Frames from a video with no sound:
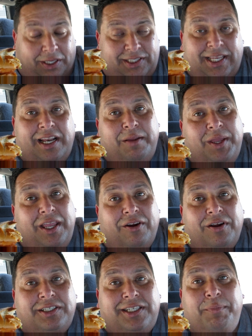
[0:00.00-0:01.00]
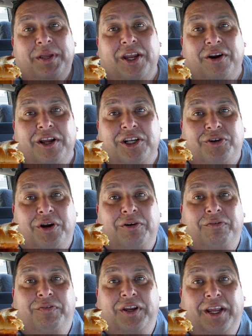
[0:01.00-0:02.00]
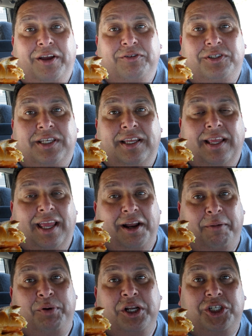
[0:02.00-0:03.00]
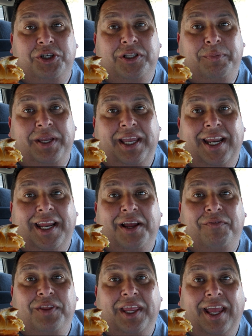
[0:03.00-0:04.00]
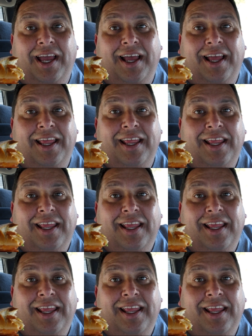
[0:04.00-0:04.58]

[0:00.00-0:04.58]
sending me your send me your intro videos and I'll put you at the beginning of the uh,